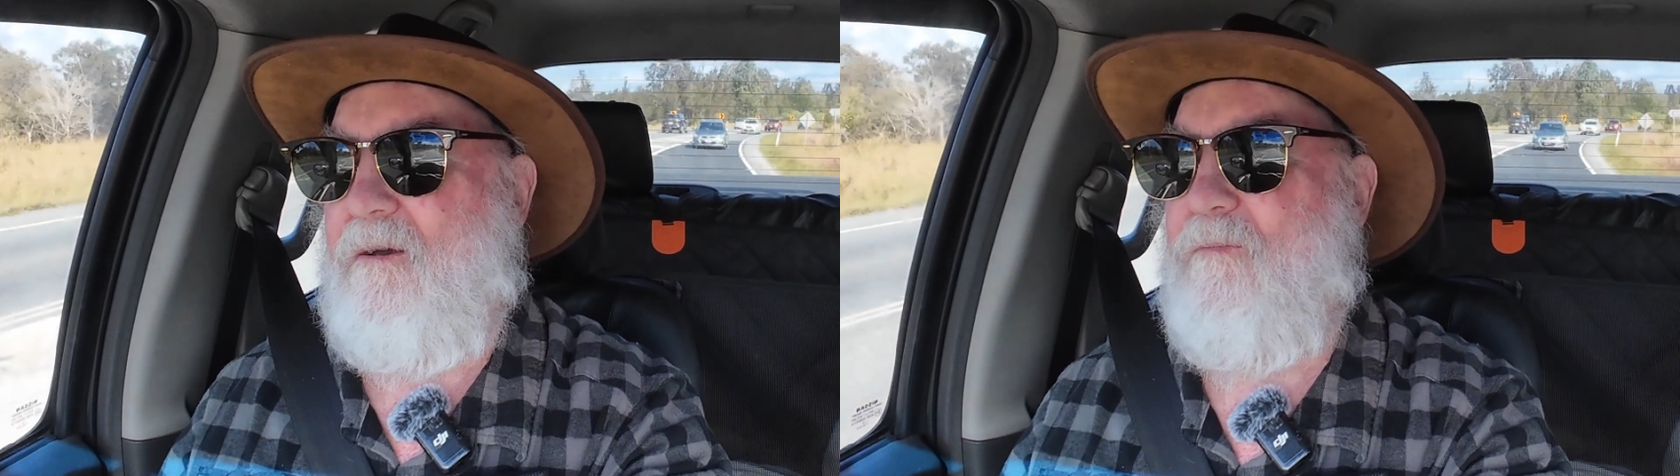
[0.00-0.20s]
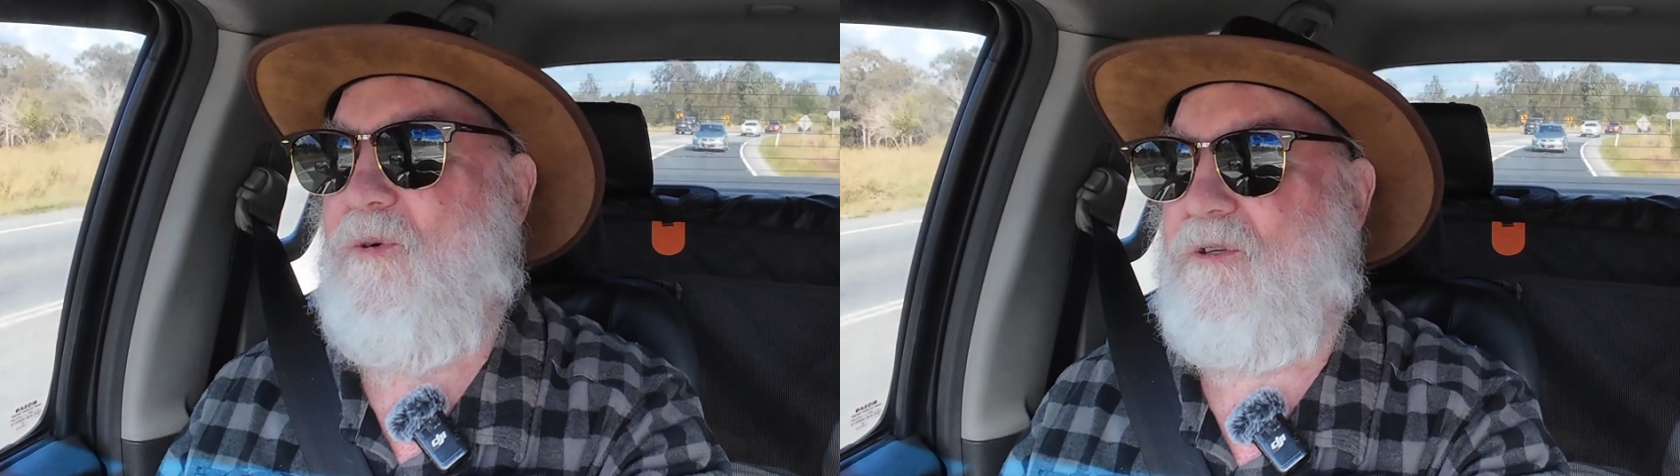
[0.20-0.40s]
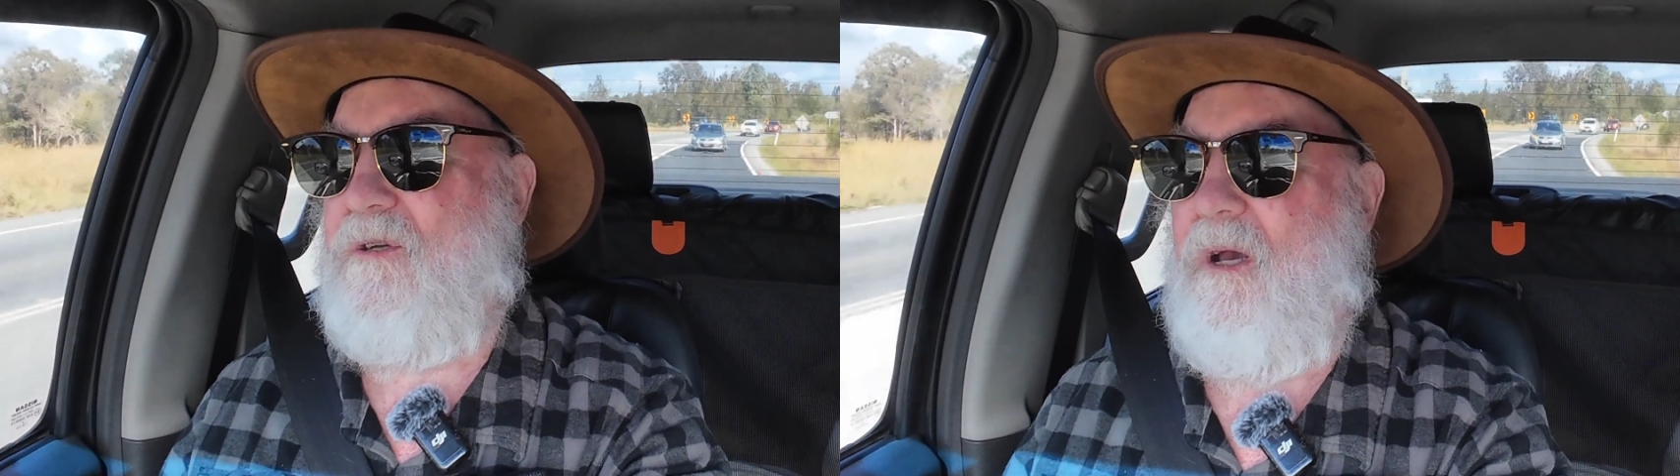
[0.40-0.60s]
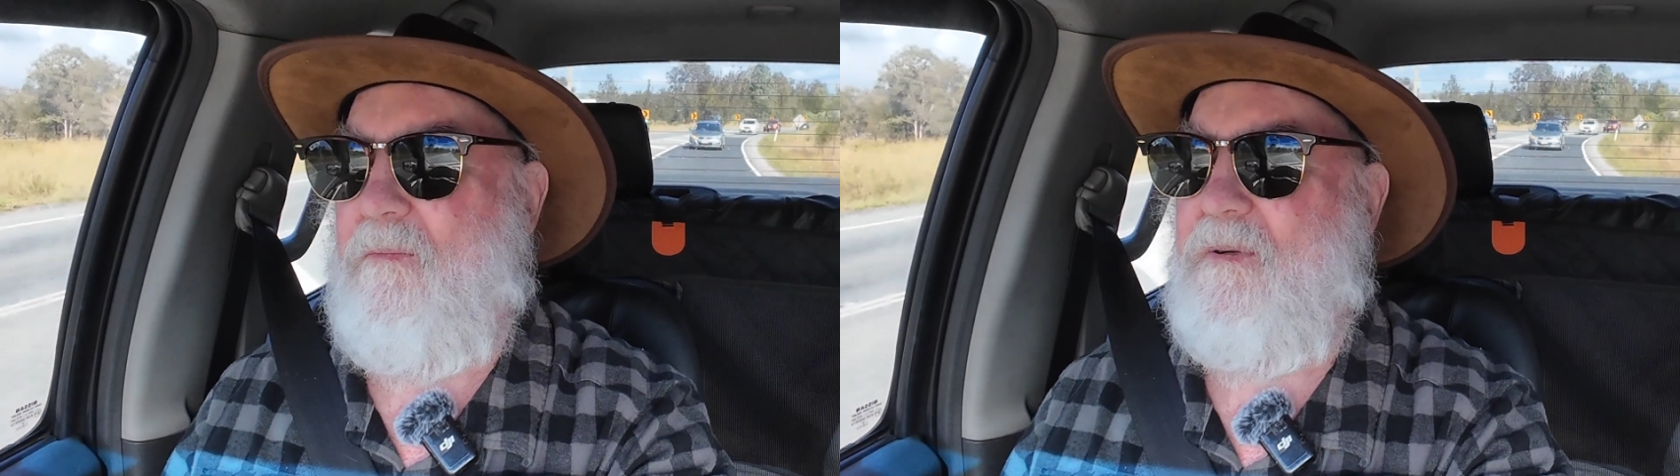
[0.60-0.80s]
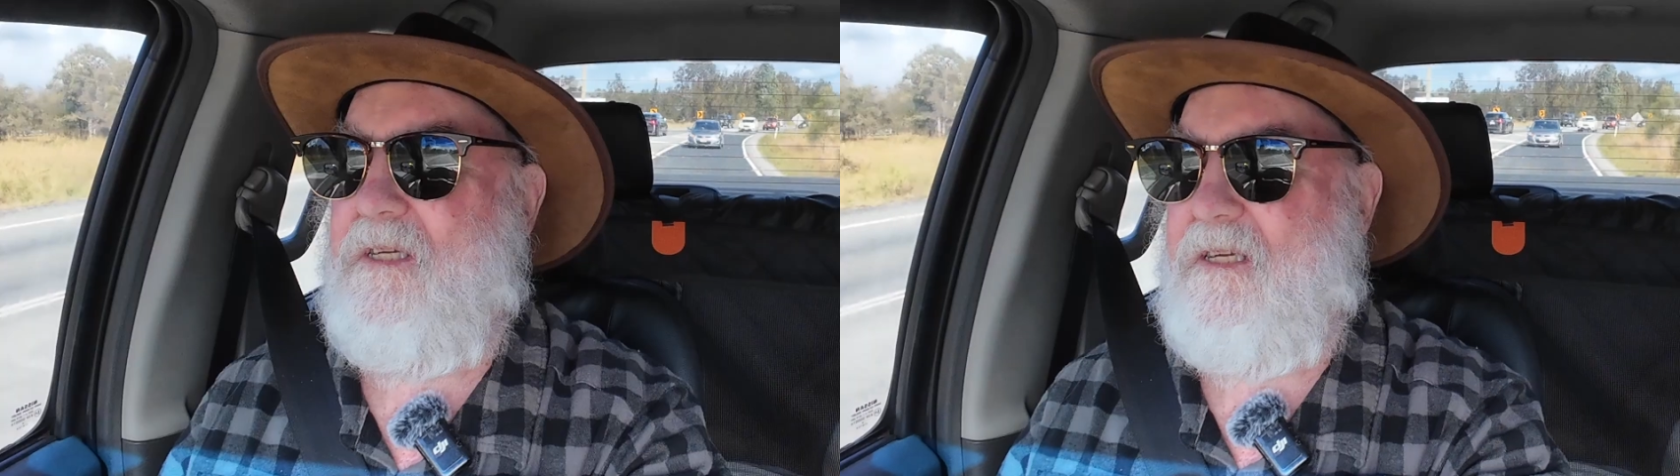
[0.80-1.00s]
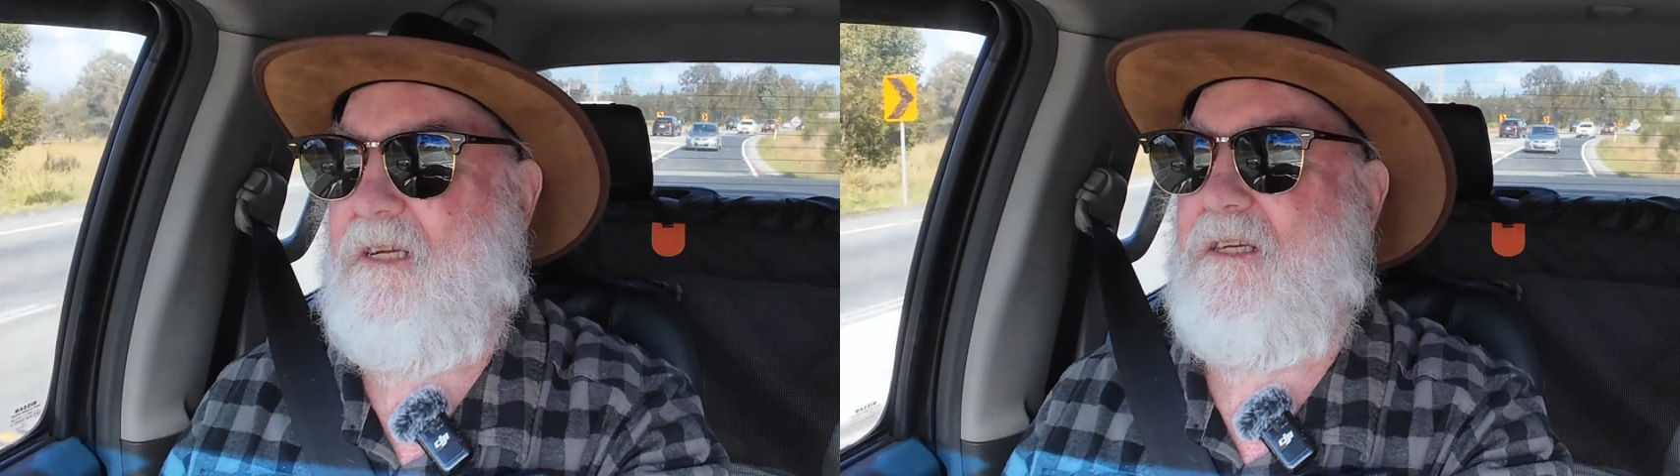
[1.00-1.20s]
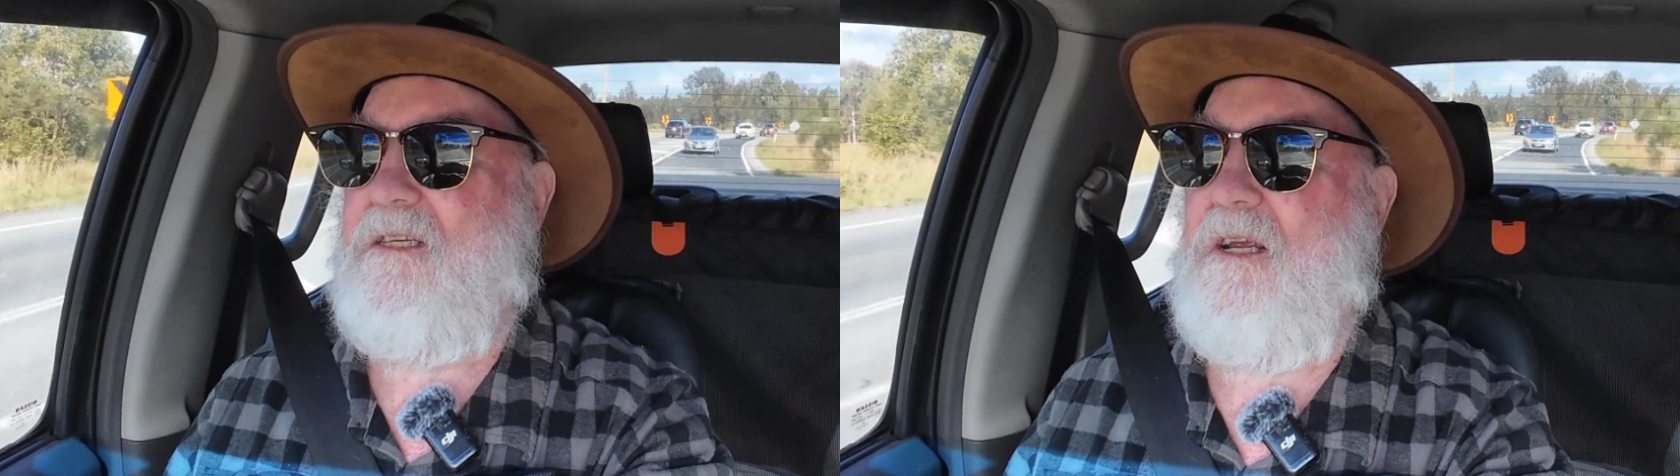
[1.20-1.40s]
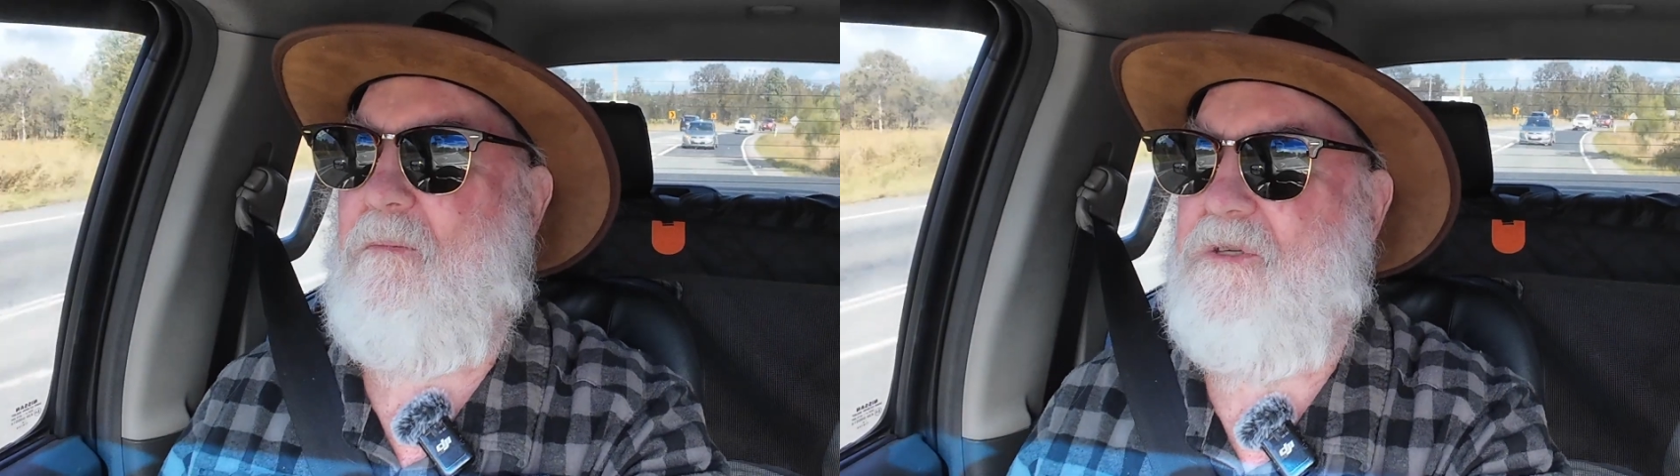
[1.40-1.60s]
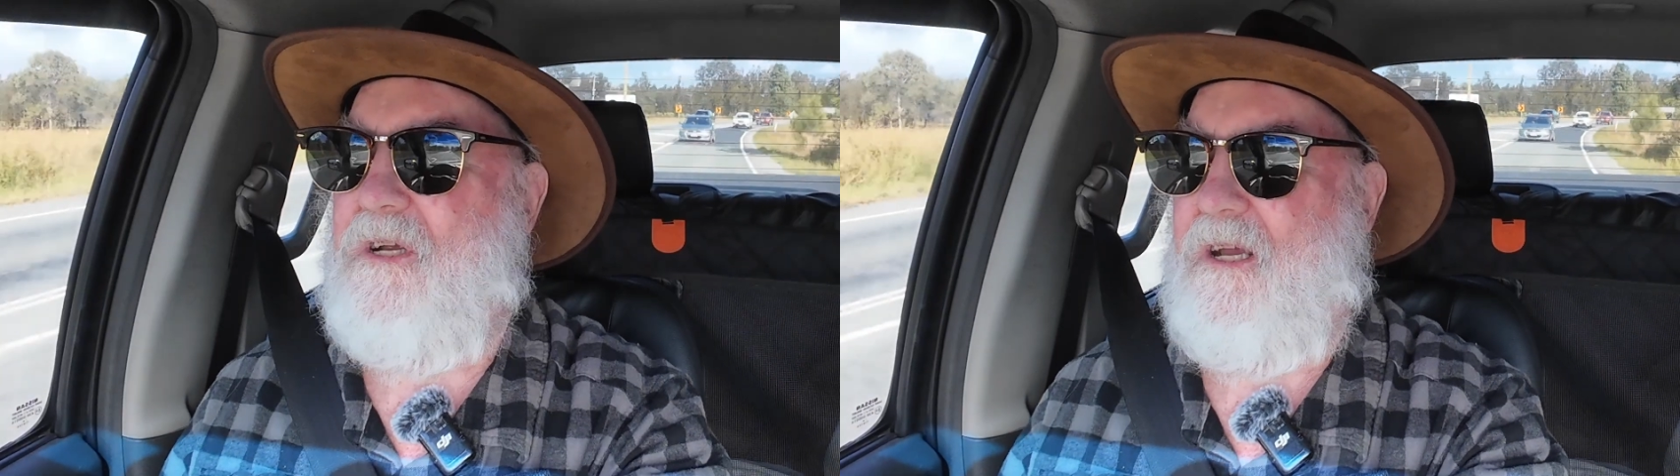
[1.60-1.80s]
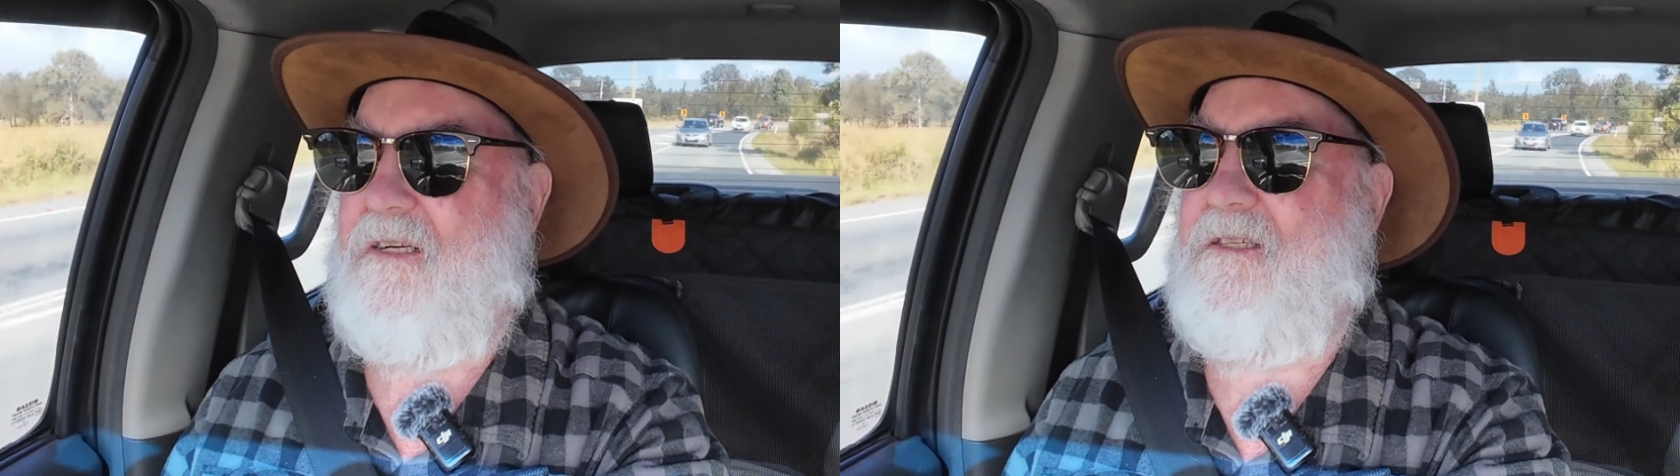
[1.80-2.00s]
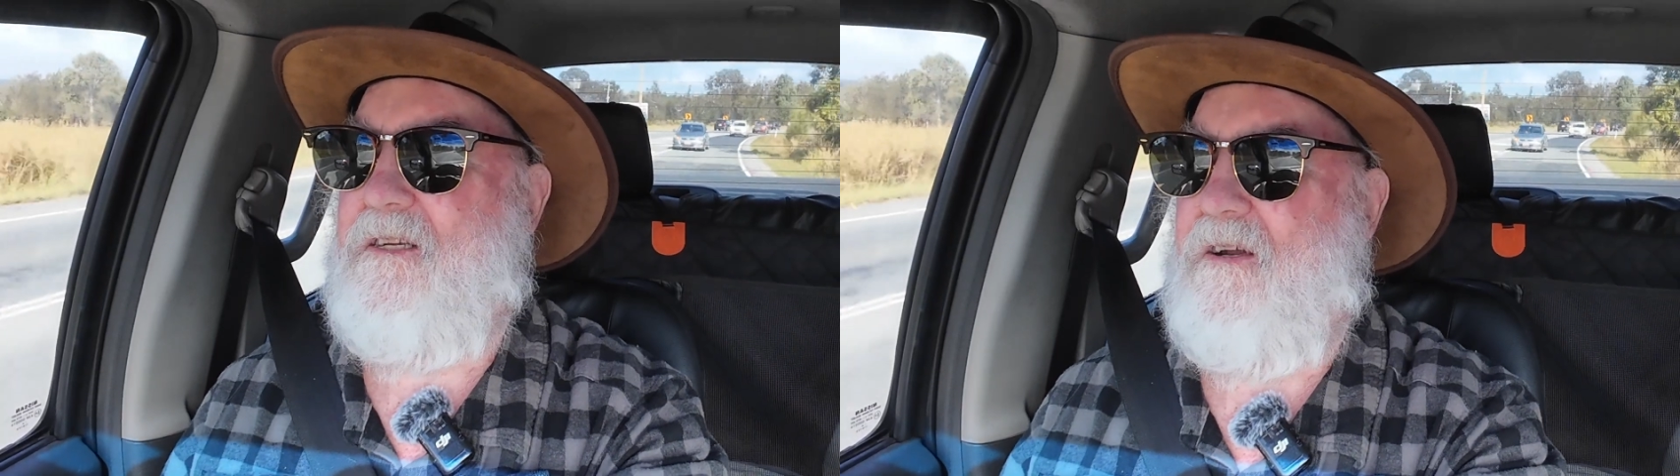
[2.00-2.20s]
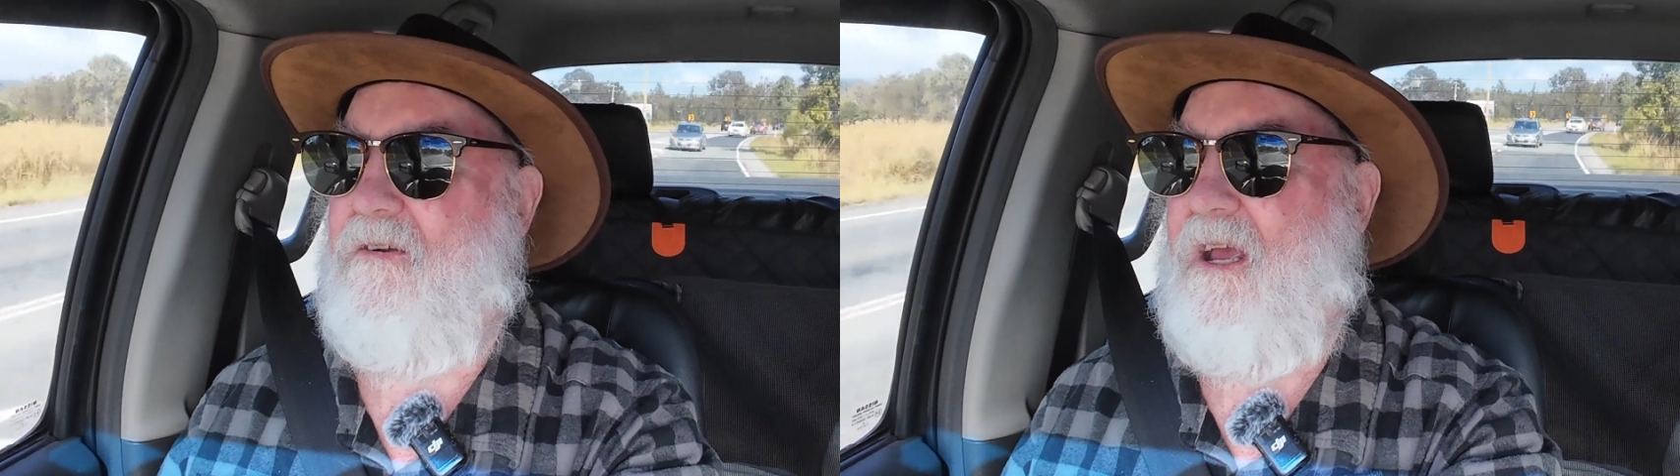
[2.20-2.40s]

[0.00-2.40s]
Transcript: books about particular subjects, you know,